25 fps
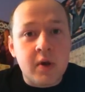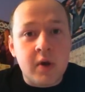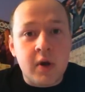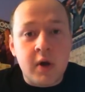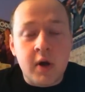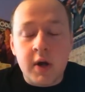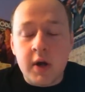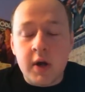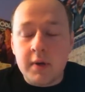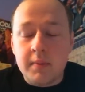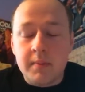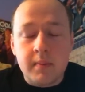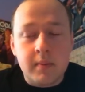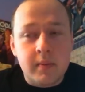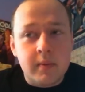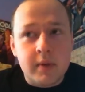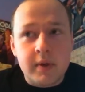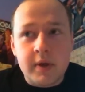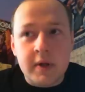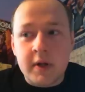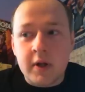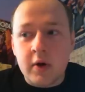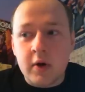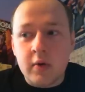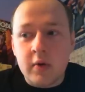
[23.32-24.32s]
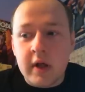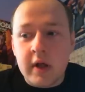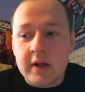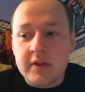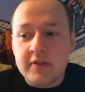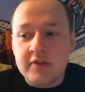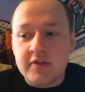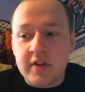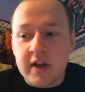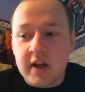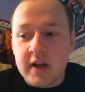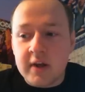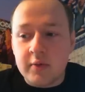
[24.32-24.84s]
You know,
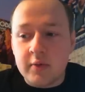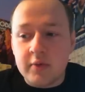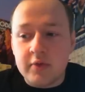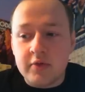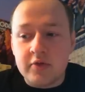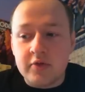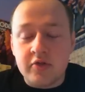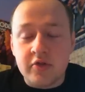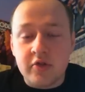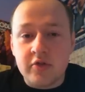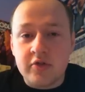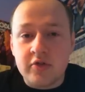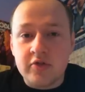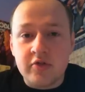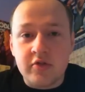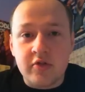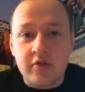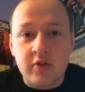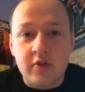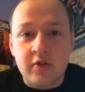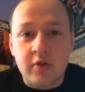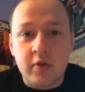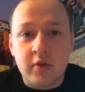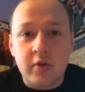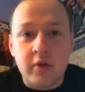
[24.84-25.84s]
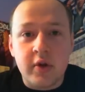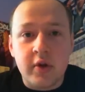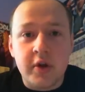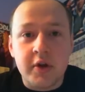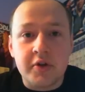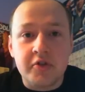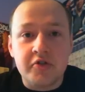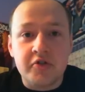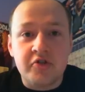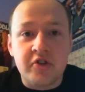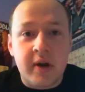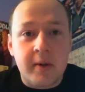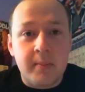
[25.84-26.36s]
last night was just
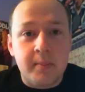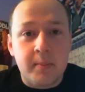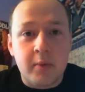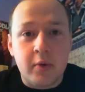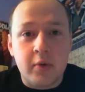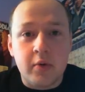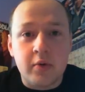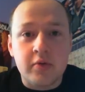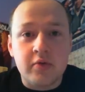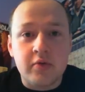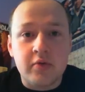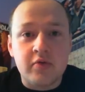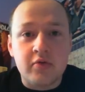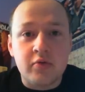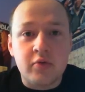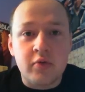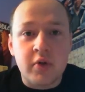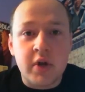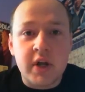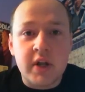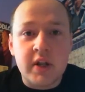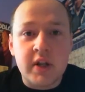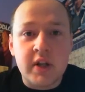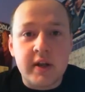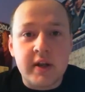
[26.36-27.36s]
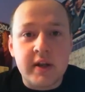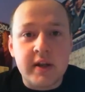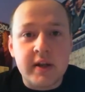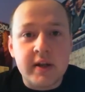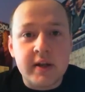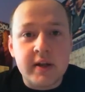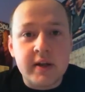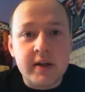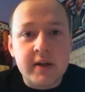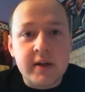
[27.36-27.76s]
another shambles, really.